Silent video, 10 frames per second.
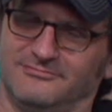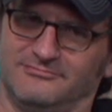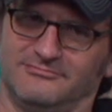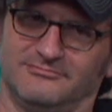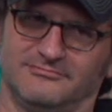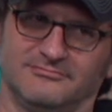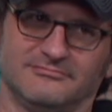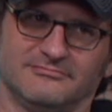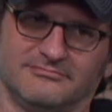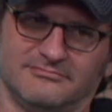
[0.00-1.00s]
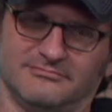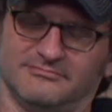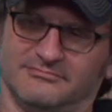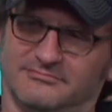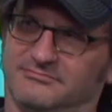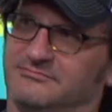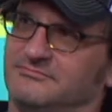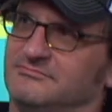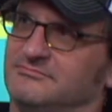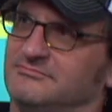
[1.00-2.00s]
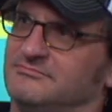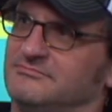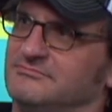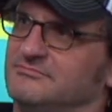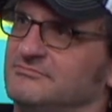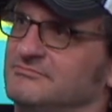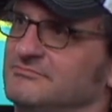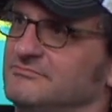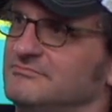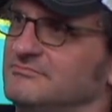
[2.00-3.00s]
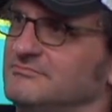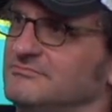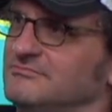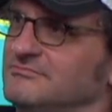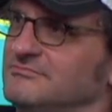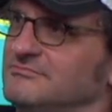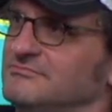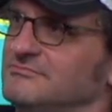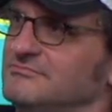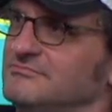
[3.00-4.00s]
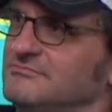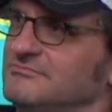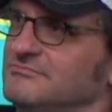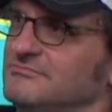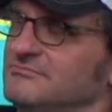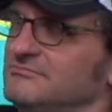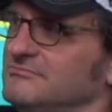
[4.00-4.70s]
(silent)